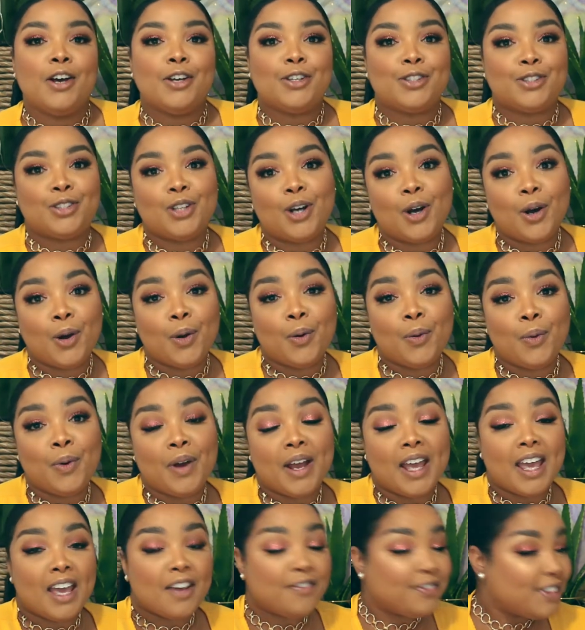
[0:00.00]

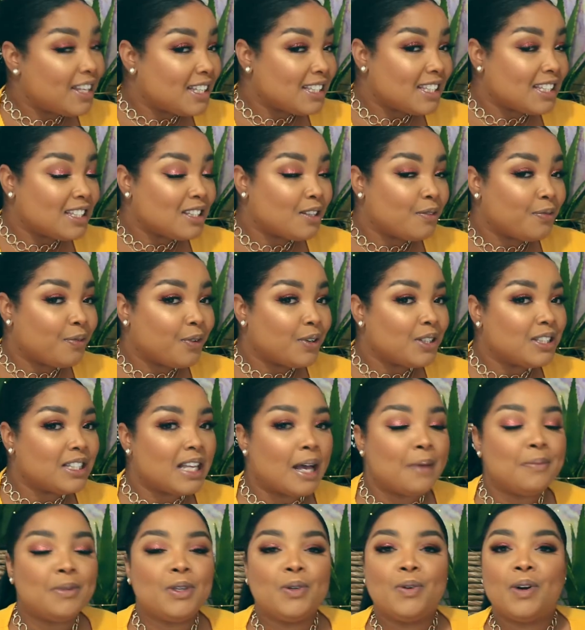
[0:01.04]
So if this is the first
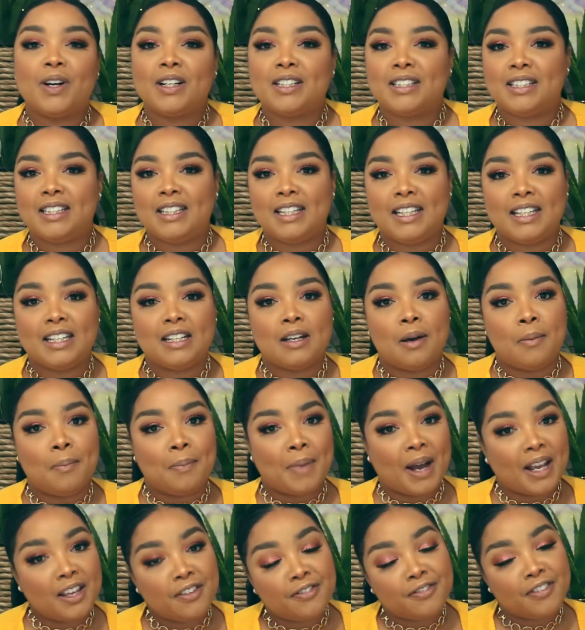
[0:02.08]
time you are seeing
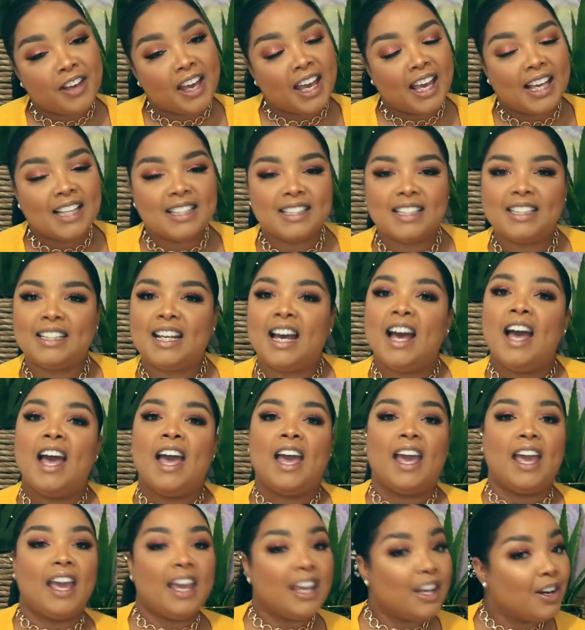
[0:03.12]
my face, then
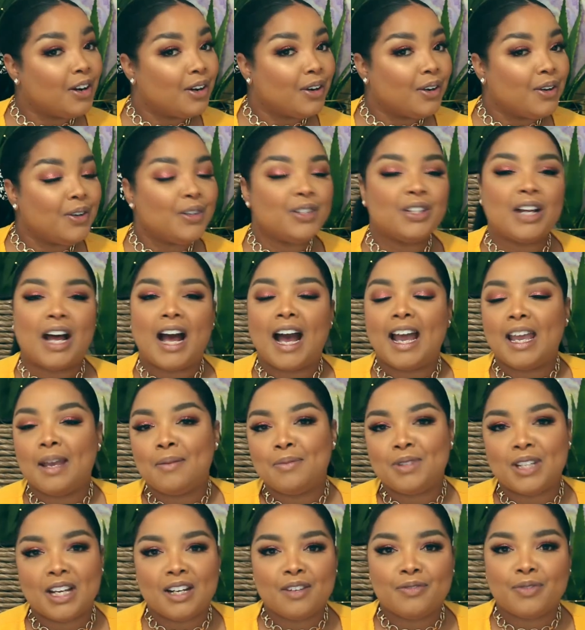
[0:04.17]
hey girl, I am
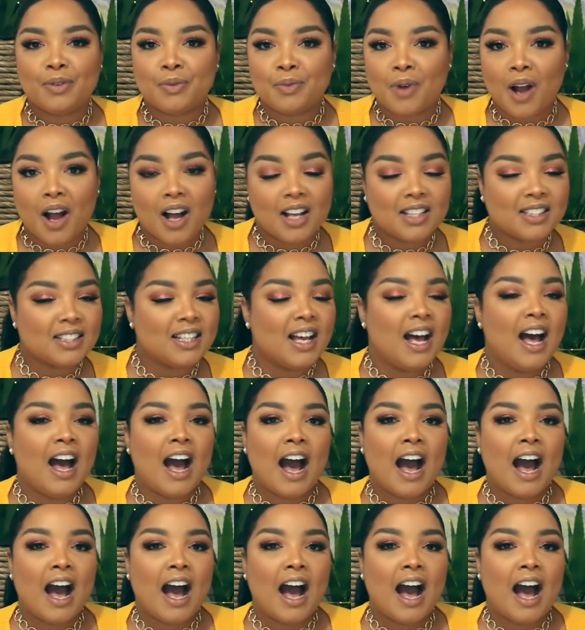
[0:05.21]
Jennyfer Ross.